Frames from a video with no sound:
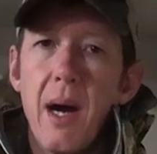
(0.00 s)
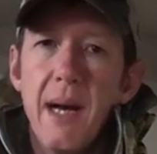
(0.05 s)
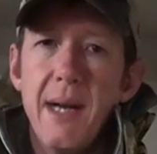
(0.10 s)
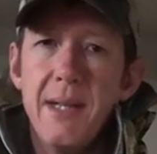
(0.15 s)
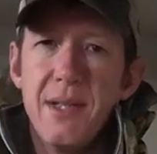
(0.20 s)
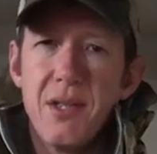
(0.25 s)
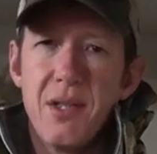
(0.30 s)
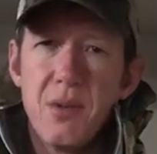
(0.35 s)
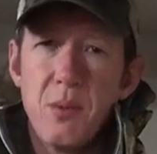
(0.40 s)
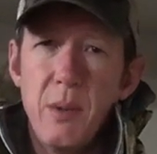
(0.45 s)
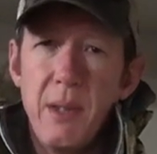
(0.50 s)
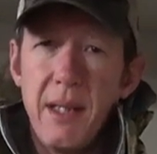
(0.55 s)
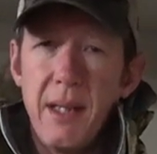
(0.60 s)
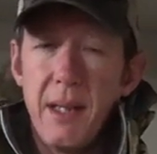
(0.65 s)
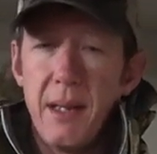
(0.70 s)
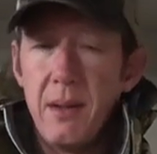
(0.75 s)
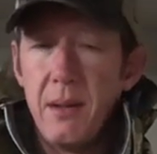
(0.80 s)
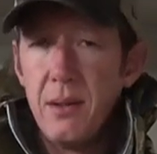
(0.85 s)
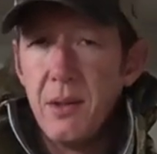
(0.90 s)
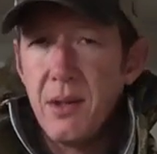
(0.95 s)
highs this
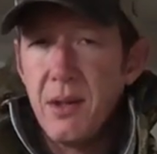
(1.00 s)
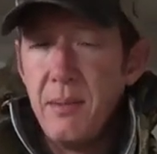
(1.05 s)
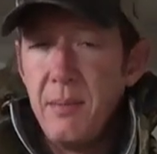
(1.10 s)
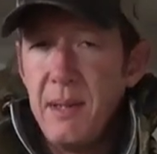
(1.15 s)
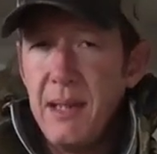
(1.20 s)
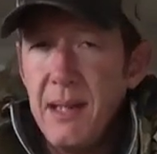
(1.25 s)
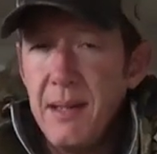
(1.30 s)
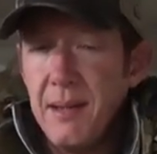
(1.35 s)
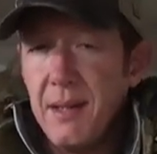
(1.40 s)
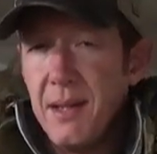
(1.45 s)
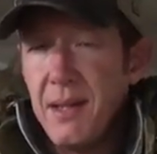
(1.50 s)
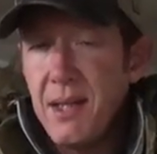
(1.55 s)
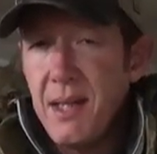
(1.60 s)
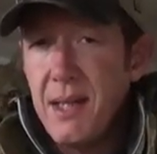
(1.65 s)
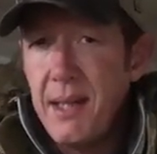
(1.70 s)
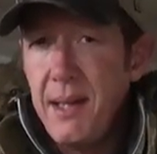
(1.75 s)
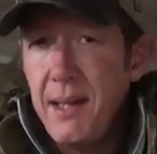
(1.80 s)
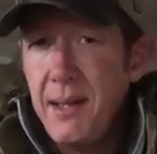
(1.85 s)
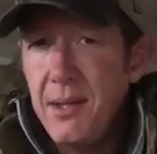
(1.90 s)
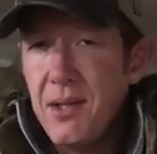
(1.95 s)
weekend look to be in the
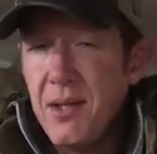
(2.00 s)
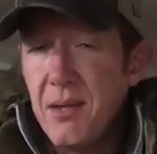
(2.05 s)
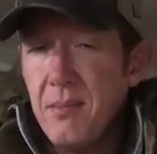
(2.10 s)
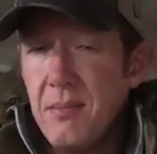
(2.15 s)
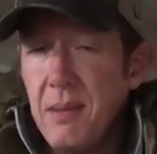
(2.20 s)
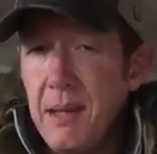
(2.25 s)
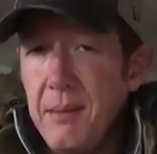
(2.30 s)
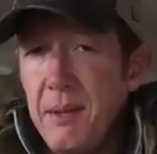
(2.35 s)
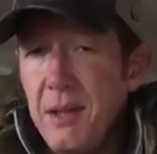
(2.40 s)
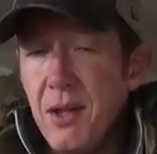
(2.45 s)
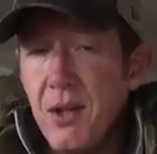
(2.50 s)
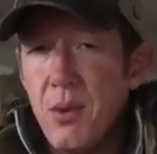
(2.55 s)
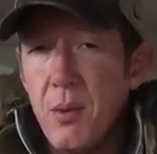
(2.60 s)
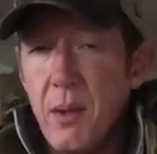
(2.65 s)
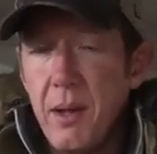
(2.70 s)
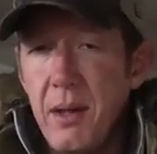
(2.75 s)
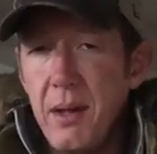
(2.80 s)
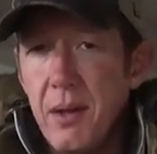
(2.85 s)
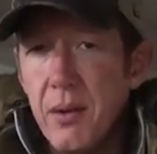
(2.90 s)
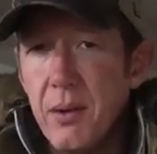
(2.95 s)
teens to maybe to
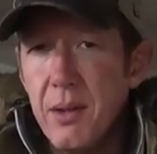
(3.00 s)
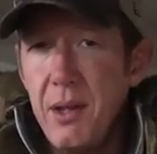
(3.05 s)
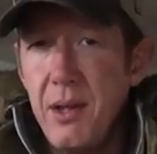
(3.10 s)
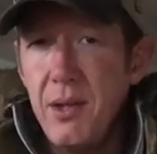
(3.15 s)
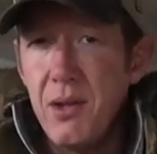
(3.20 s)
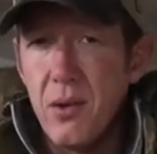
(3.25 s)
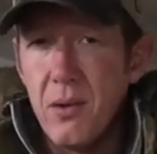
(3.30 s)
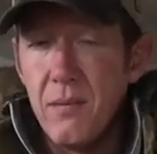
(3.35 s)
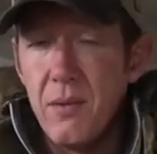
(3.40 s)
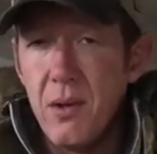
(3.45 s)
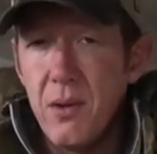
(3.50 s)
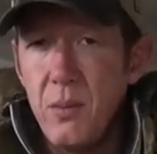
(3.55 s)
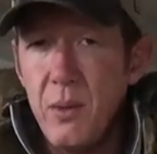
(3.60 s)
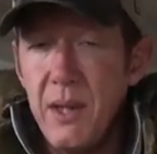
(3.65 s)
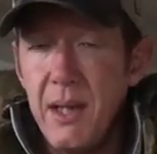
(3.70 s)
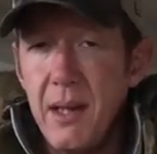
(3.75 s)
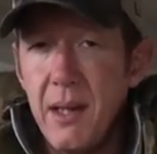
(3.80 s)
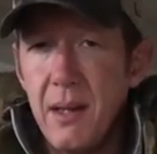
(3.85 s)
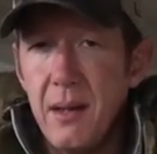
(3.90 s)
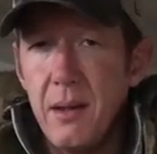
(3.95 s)
20 degrees over the
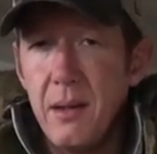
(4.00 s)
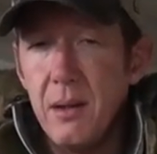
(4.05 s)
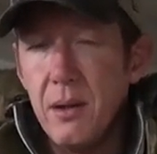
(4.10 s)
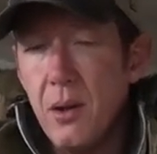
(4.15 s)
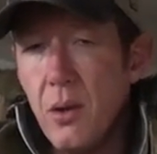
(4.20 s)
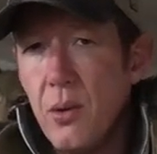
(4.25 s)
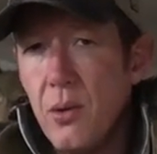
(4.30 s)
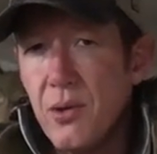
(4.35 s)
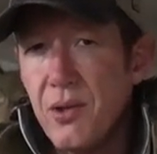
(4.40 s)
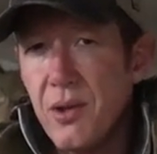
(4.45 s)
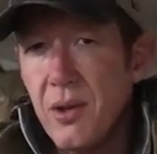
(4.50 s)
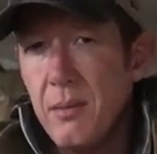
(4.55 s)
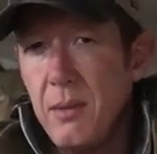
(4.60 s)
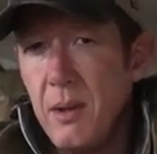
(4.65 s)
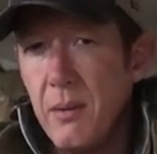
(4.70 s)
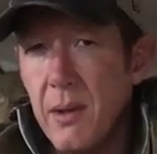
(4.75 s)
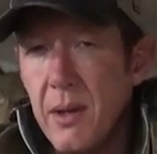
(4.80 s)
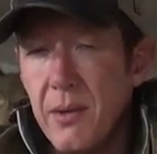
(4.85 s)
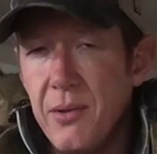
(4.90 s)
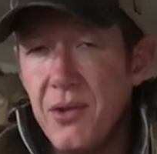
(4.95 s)
weekend. Lows are gonna be
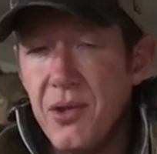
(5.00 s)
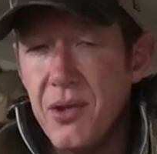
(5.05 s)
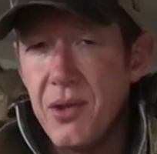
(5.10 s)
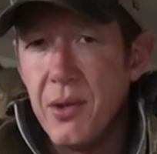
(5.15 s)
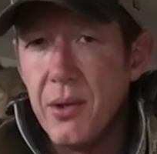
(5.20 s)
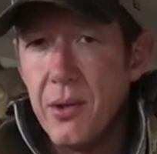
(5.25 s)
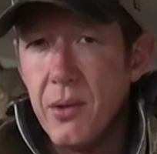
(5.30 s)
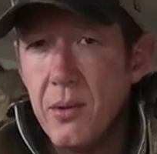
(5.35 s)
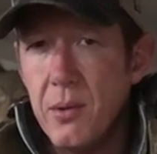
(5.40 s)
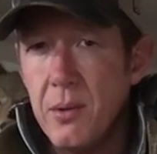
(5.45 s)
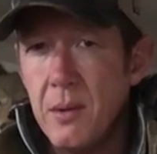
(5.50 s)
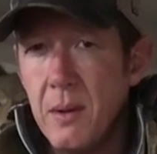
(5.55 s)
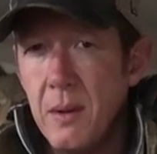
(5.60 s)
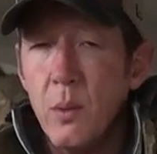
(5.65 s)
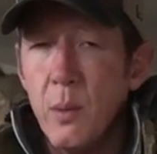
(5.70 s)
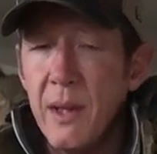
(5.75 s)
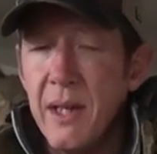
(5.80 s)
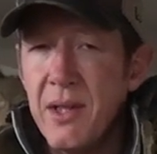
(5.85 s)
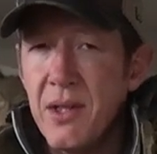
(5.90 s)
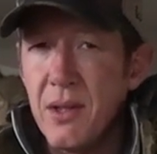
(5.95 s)
around zero. Your
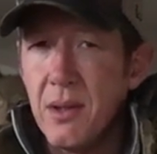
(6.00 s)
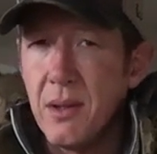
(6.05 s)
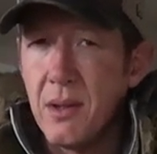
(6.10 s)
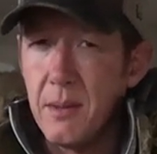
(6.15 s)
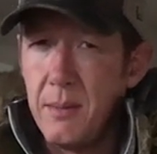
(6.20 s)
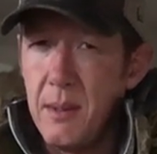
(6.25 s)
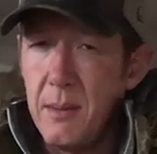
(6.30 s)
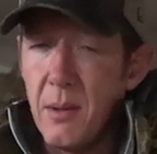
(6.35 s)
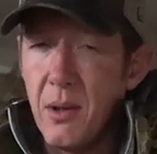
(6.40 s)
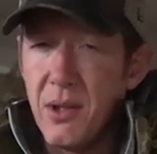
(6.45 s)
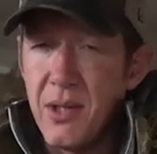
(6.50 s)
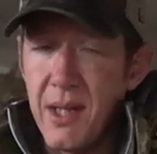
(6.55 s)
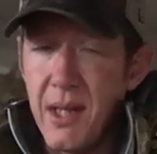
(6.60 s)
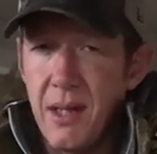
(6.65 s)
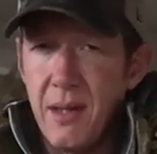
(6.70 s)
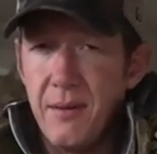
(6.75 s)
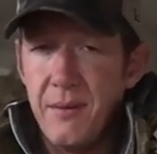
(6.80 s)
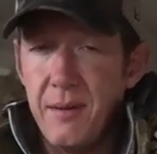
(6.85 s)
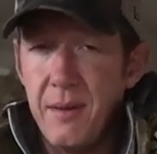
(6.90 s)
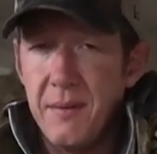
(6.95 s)
winds look to be about
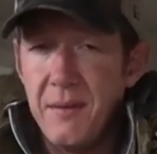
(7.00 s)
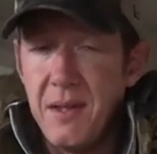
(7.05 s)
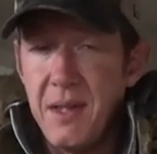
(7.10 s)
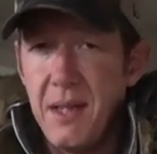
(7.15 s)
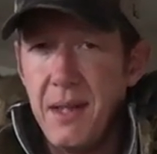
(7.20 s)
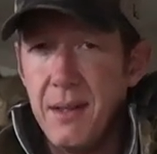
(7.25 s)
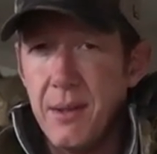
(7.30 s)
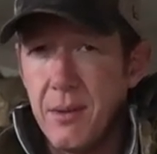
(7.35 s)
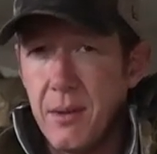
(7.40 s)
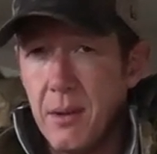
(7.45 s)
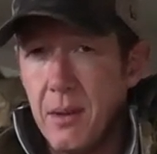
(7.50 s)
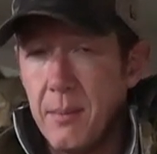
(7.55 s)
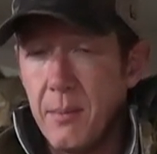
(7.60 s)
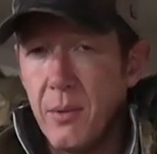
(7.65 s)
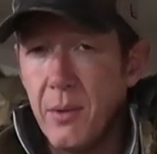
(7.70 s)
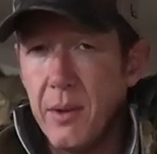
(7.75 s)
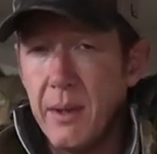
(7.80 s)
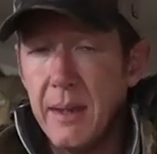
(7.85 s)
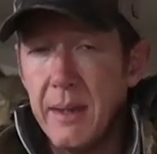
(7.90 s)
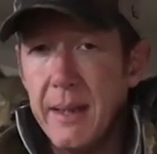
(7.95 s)
10 to 15 out on
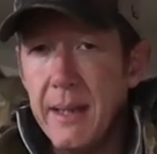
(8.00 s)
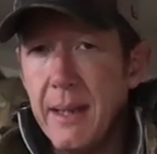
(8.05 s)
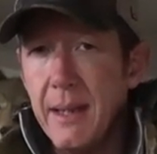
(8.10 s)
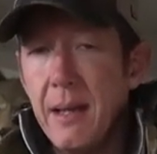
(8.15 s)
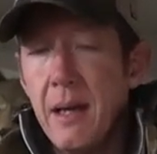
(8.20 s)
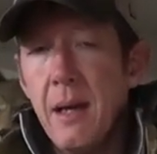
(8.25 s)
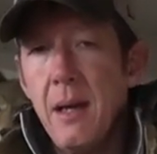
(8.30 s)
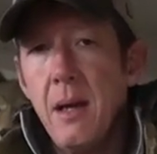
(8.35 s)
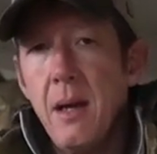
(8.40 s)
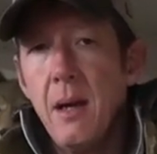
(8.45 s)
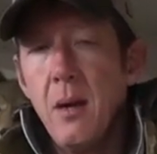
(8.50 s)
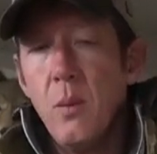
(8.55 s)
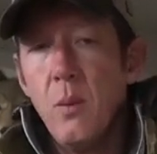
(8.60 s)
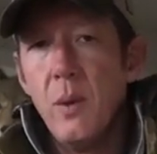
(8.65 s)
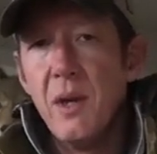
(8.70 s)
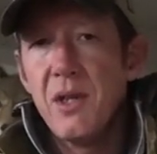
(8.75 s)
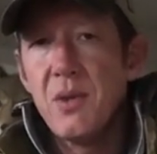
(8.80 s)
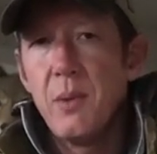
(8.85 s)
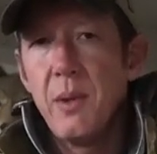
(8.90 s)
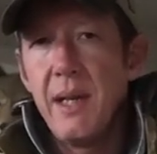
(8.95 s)
Upper Red Lake.
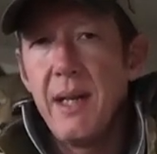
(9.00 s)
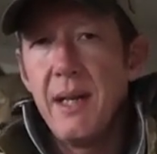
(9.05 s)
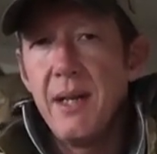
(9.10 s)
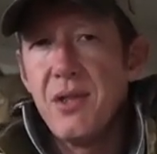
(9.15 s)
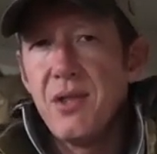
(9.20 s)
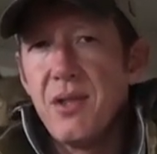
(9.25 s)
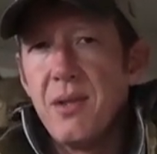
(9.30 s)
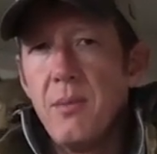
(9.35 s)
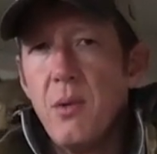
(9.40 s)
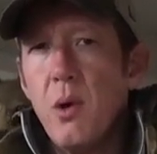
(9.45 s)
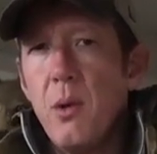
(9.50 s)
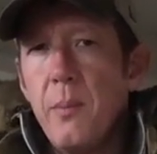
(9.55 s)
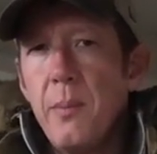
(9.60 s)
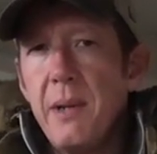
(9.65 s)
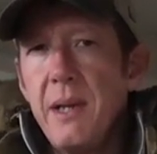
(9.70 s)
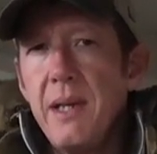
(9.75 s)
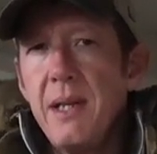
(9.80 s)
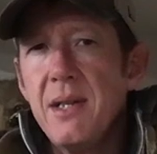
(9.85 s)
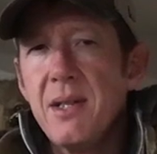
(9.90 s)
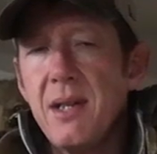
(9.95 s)
West Wind has some
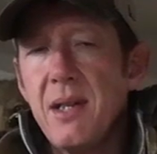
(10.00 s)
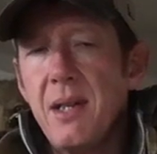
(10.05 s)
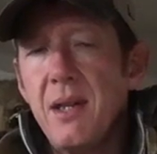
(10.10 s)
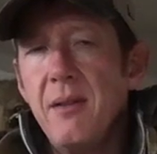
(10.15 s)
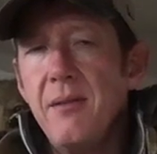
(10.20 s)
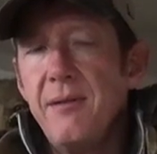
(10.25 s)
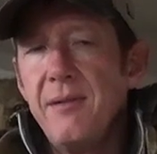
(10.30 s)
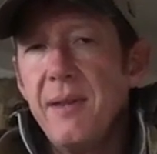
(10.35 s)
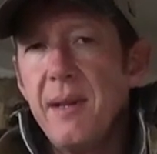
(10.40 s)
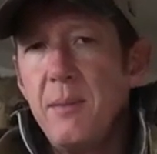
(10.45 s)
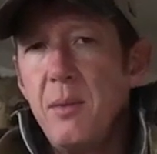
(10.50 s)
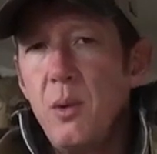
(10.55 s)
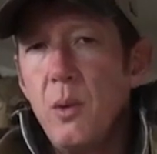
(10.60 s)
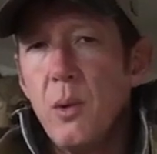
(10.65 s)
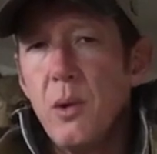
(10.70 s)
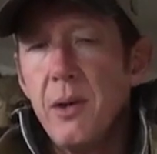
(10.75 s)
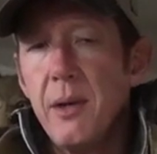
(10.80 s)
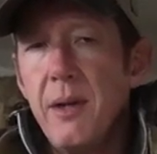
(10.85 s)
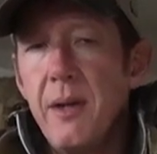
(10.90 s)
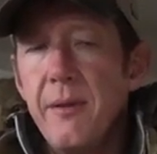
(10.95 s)
openings in
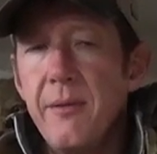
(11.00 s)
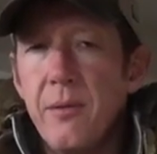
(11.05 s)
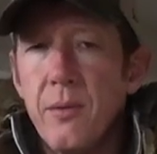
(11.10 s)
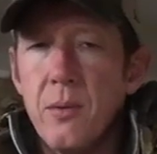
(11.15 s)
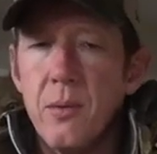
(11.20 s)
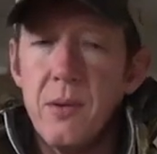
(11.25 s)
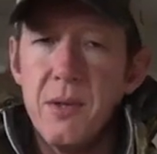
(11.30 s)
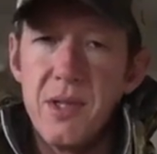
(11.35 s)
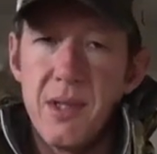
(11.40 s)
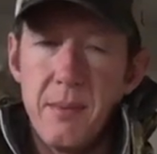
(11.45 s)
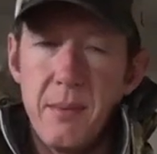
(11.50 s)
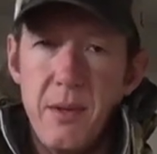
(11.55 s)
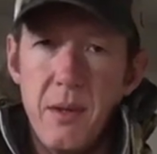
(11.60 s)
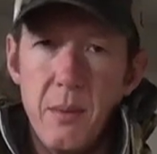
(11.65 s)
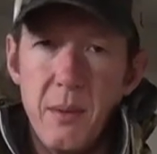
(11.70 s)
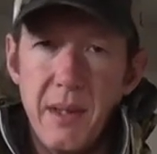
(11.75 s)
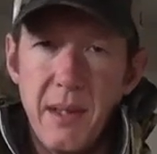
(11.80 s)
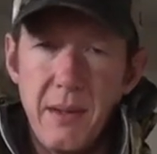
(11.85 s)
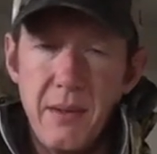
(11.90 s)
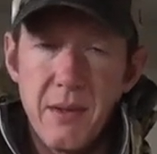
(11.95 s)
February for some of
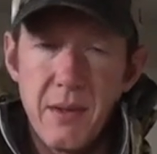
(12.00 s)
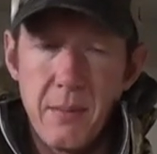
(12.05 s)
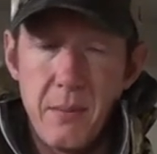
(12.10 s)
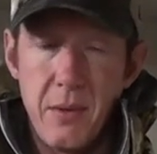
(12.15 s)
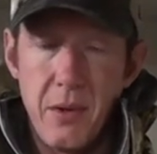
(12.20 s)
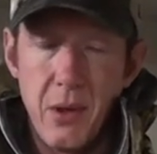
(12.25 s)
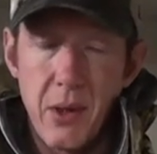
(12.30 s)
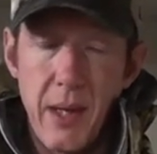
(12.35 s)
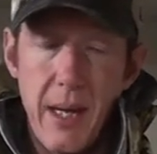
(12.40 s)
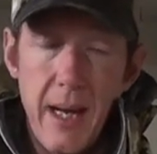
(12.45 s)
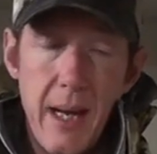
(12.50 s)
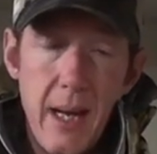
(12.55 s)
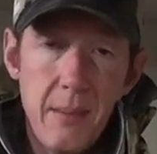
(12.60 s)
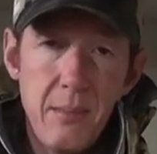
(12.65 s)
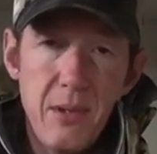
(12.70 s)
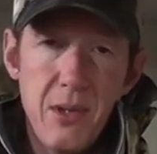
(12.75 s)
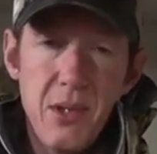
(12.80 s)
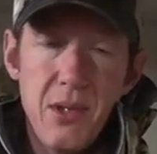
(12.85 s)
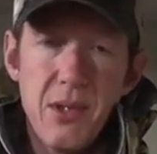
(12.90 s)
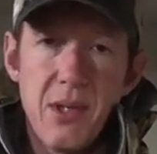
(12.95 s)
their
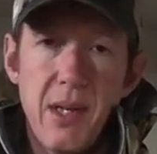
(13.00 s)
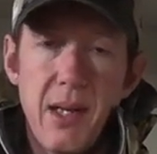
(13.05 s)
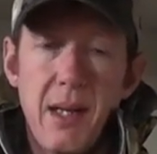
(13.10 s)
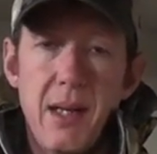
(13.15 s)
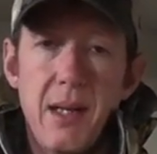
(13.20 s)
cabins